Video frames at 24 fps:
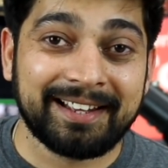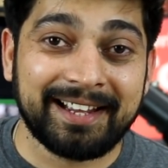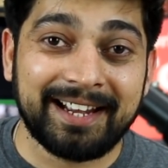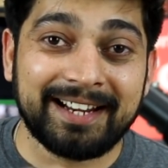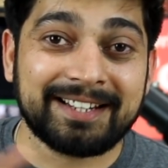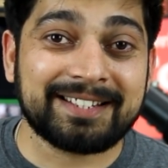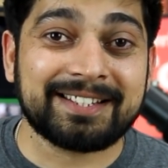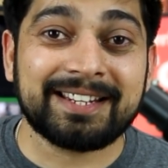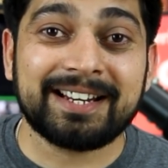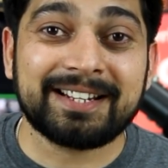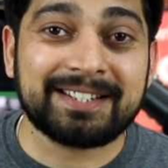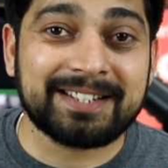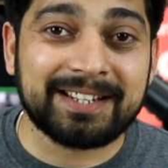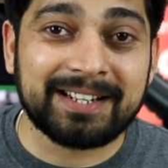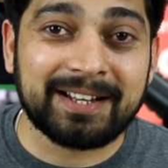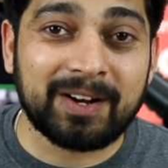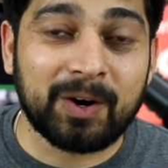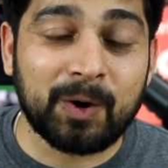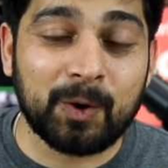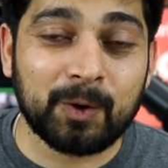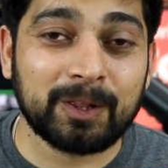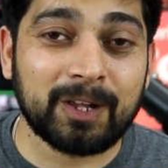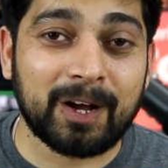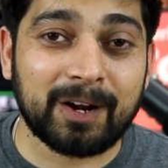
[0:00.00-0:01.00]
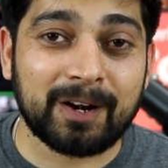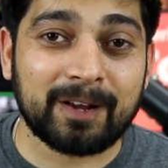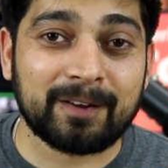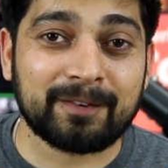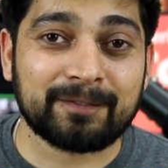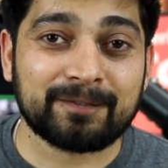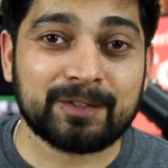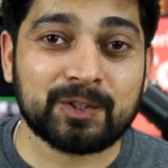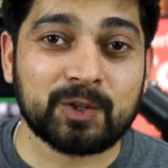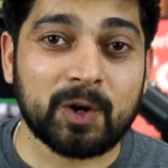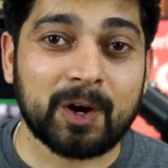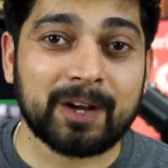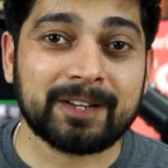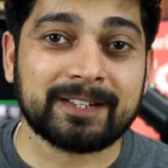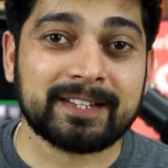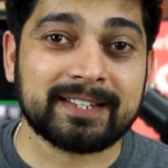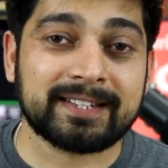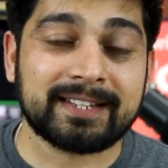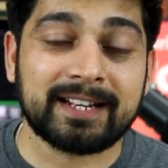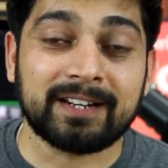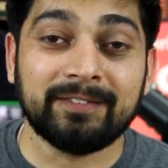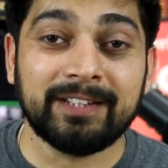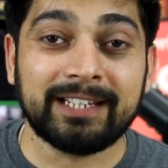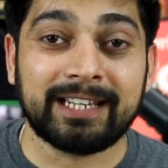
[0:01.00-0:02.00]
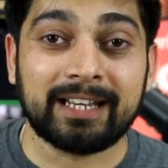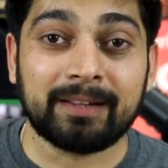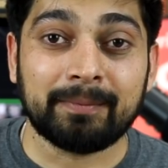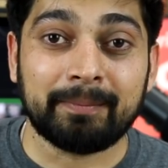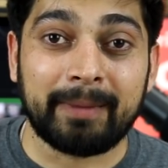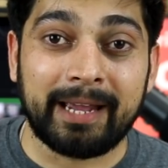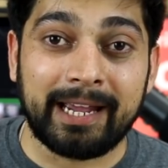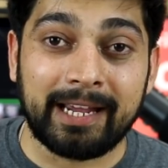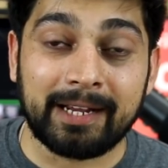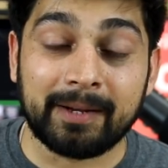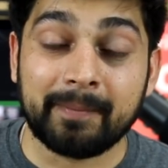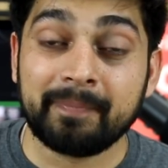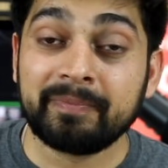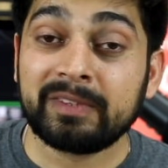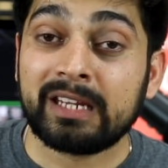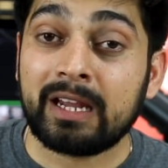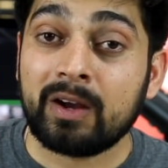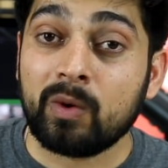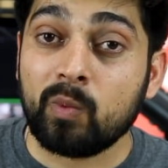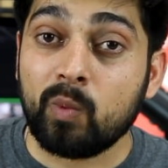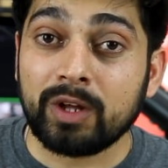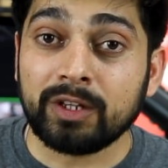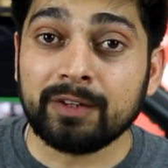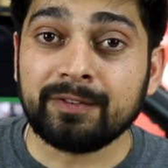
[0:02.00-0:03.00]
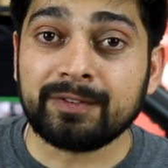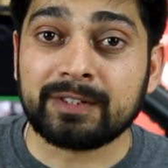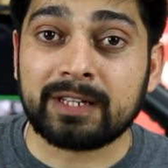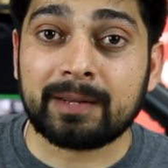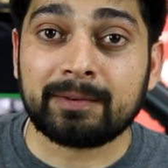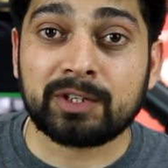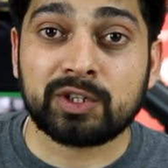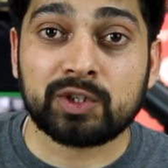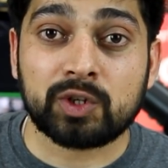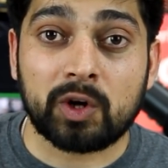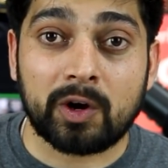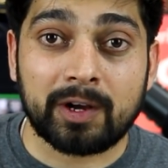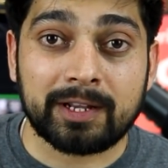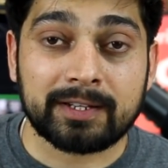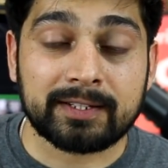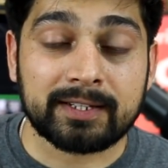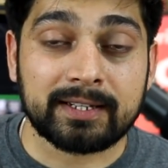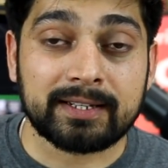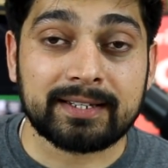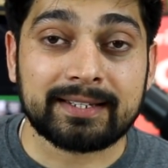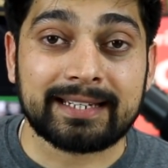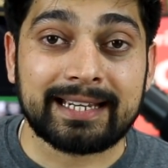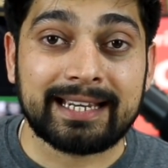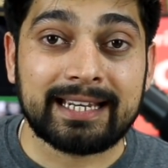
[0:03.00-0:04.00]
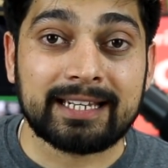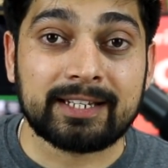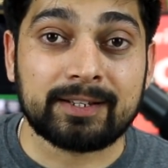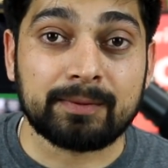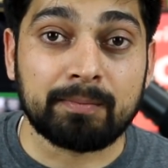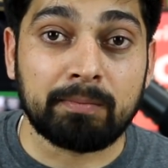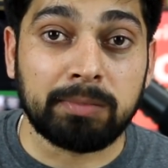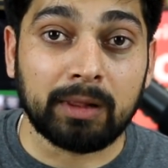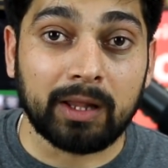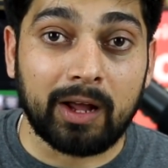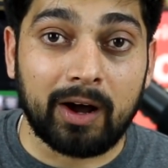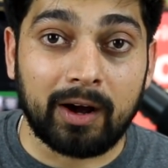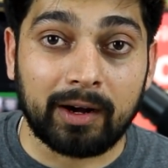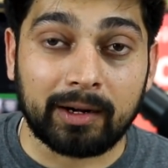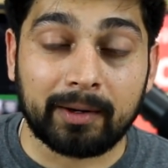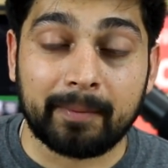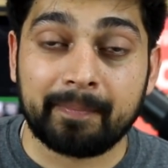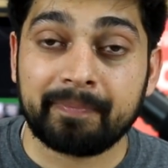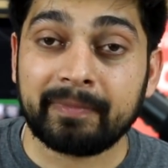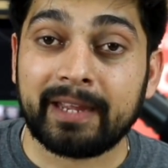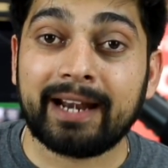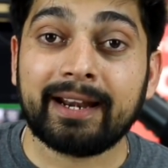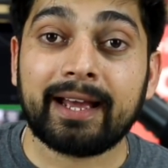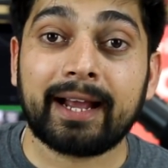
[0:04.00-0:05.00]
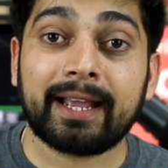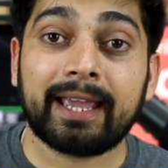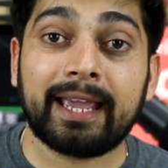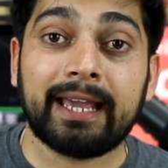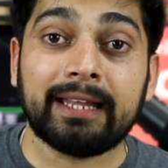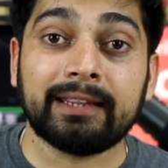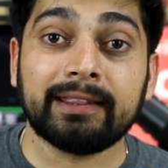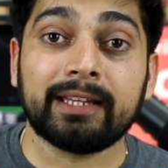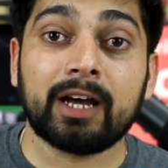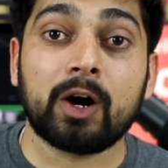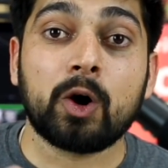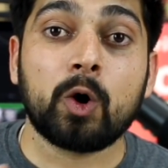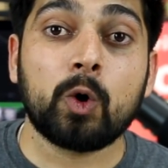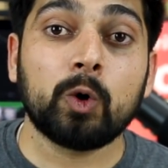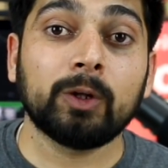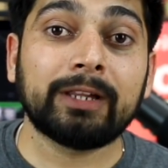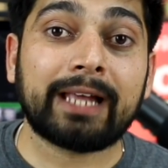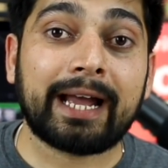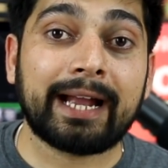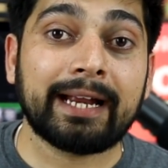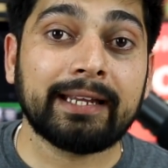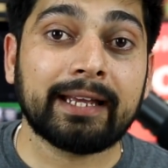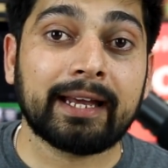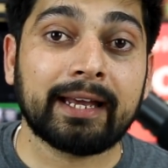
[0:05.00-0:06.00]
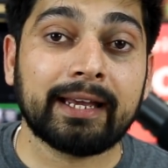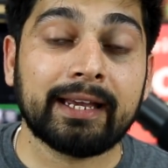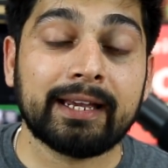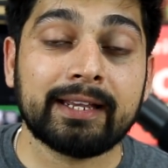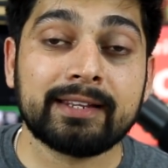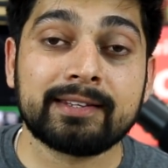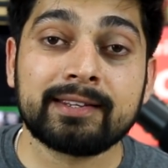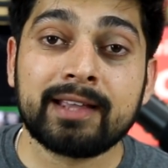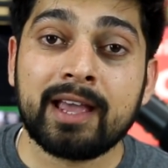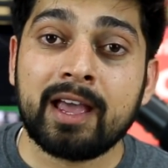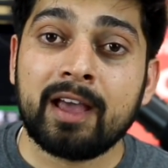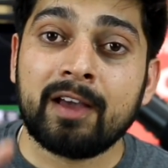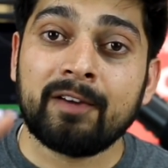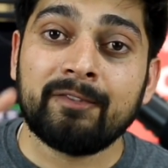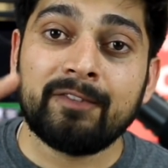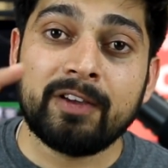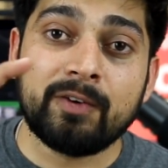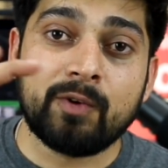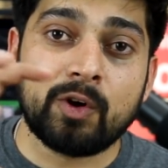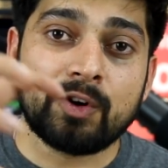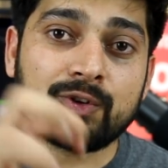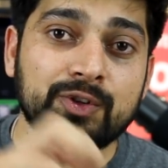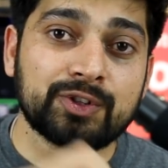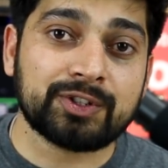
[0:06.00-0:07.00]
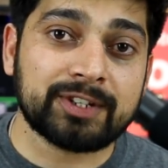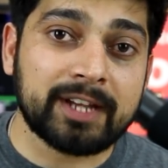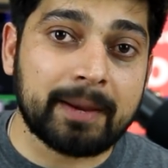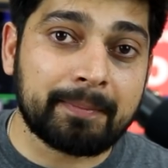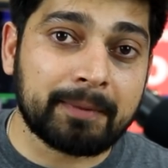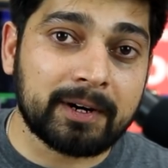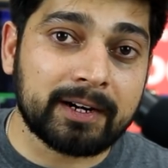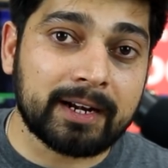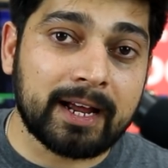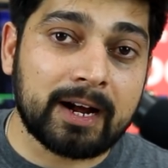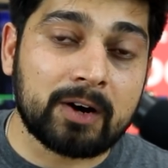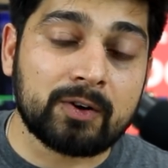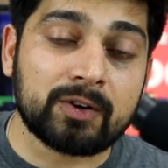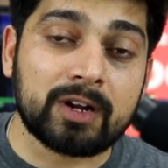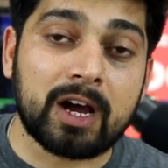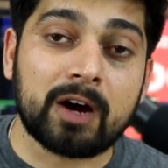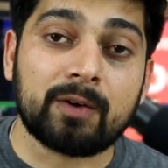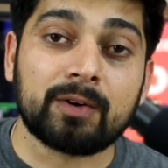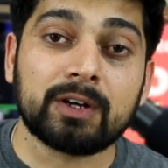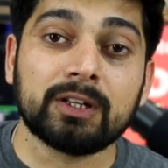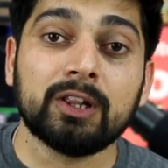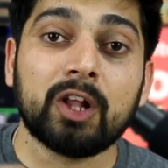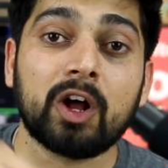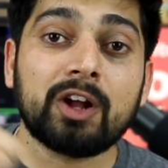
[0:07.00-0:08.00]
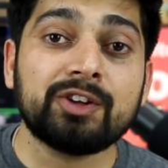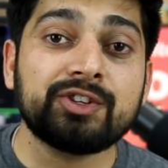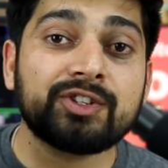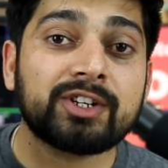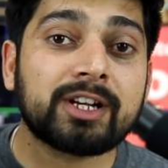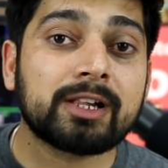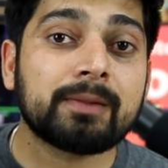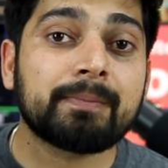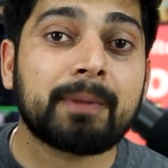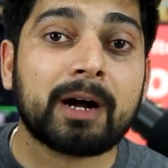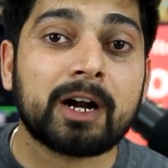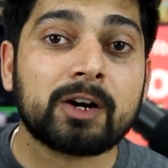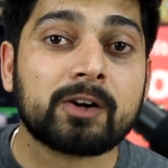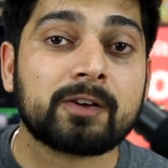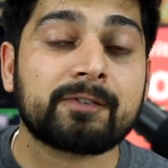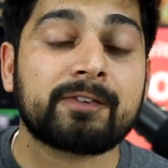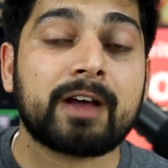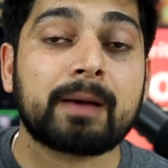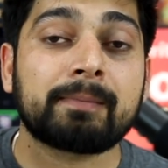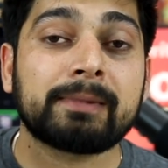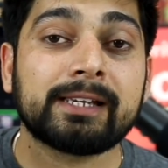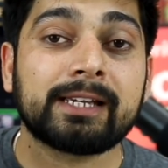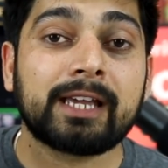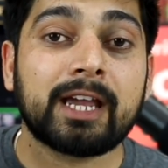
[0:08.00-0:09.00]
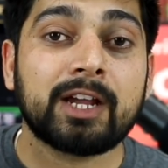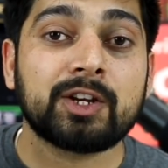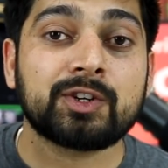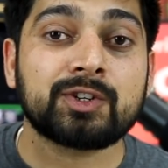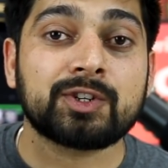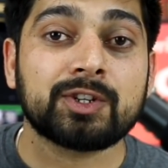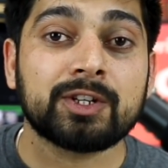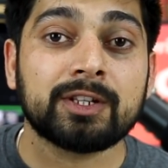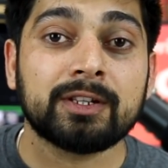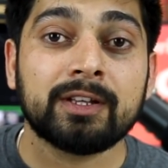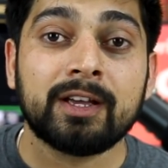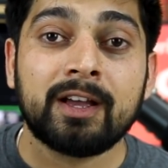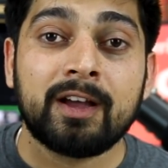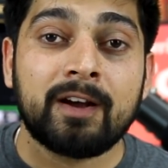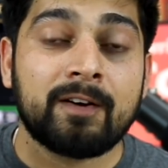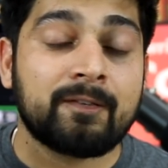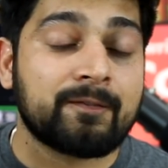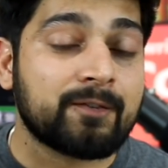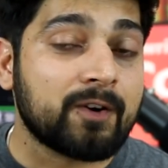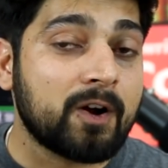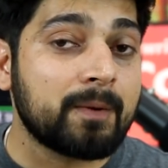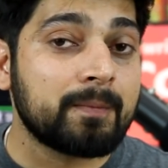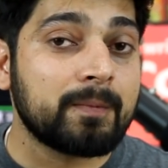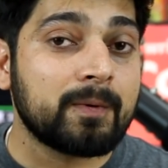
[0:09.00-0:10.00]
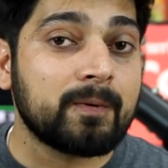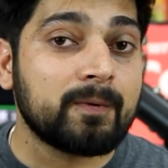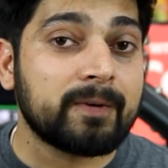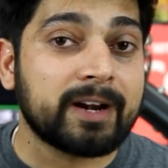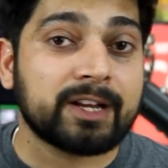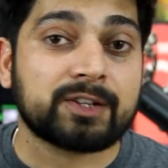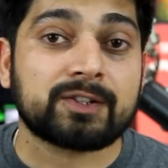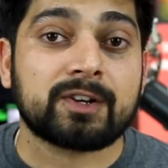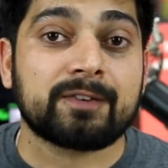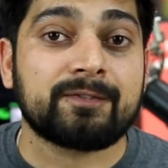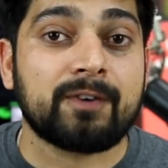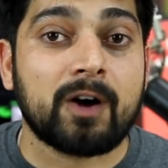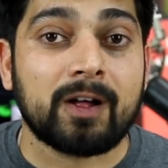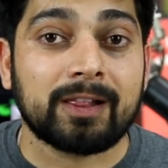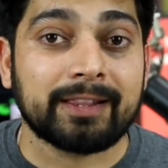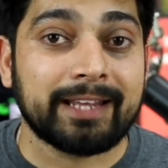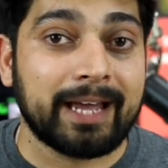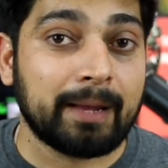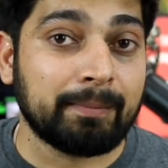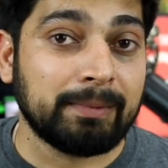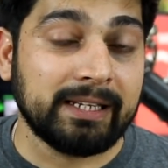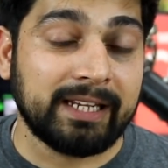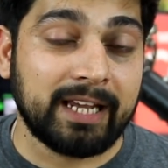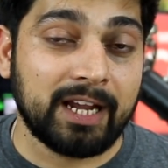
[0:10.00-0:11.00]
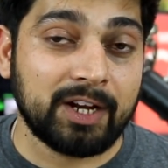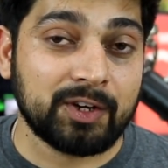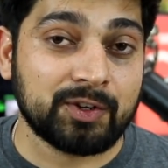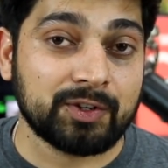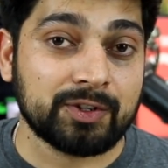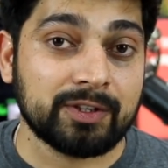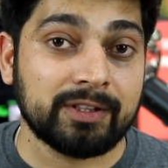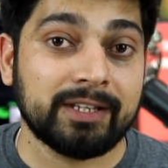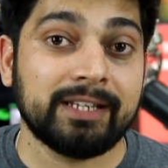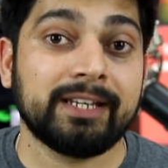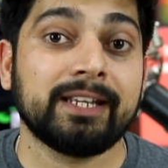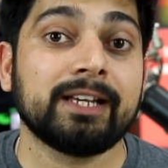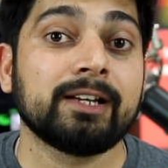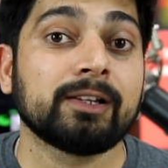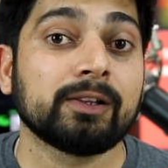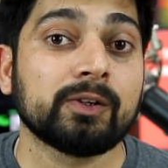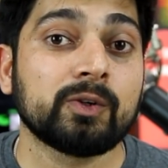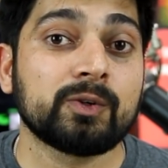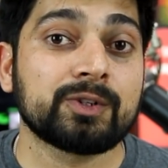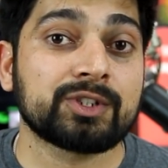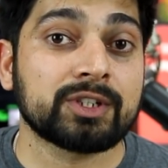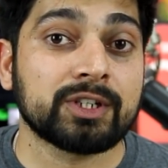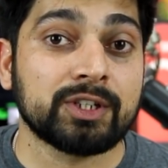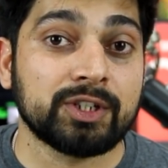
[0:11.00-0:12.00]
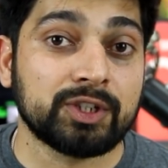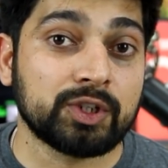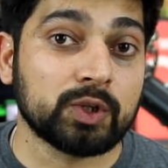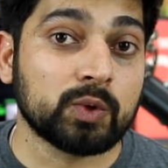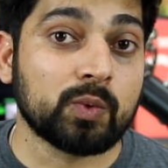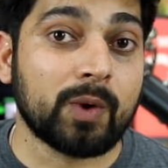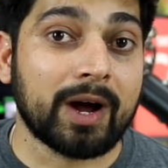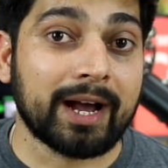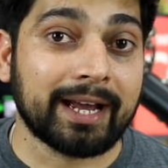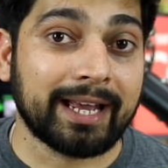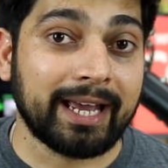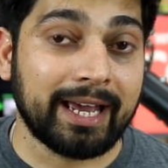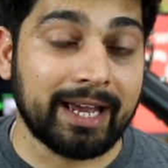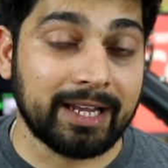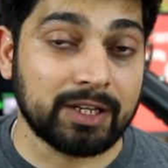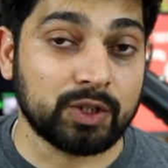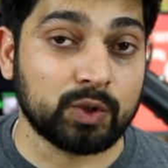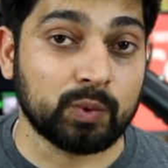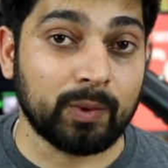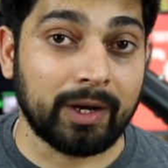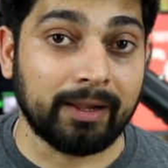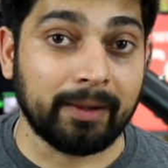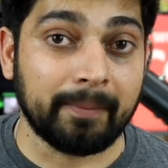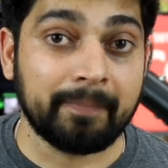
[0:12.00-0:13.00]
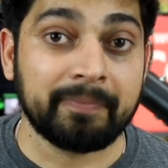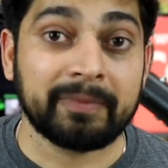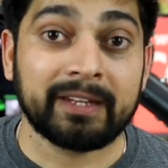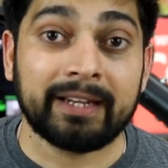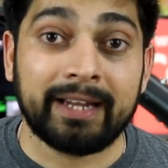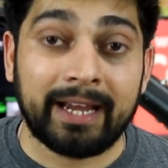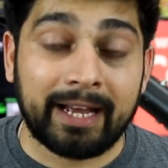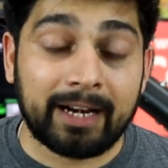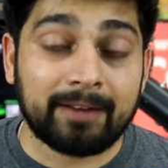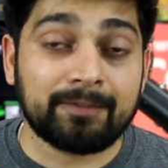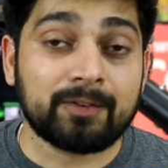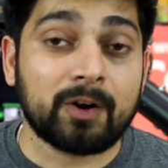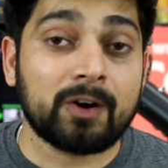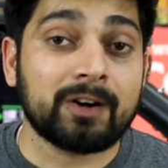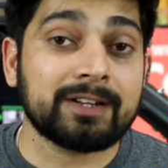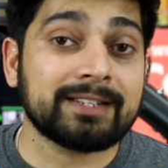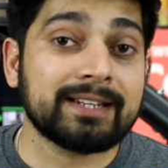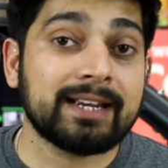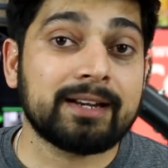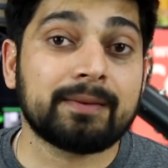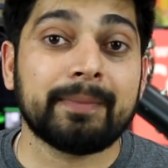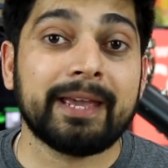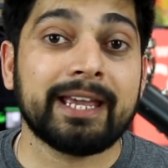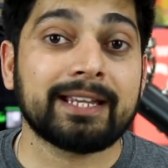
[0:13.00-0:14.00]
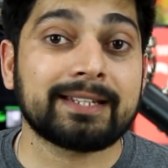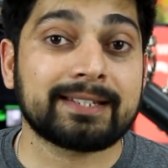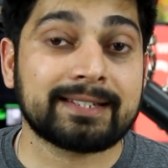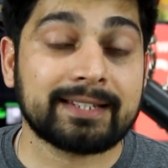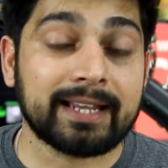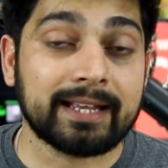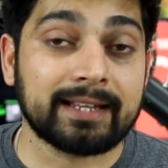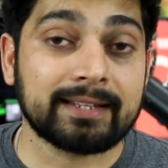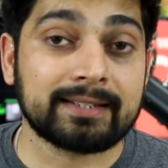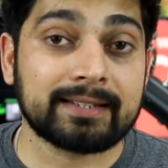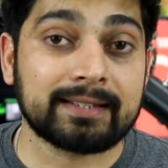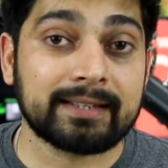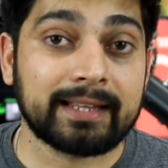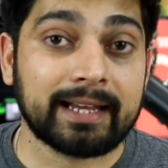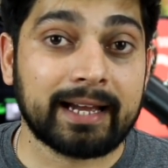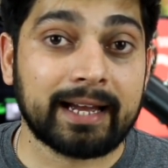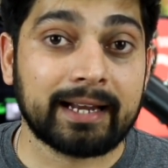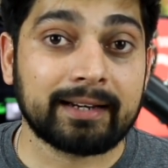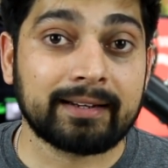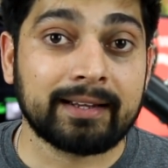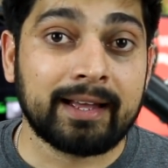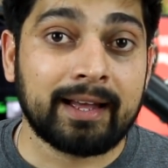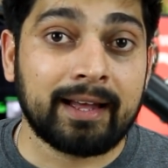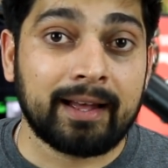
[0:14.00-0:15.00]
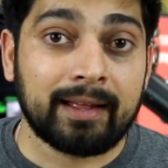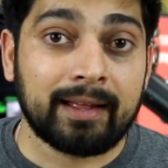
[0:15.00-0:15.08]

It's, it's a whole lot of choices that we can make. One of such choices is block. And again, the whole idea is we want to separate out our logical part of application from rest of all the application. It includes U I as well. And of course, it makes sense that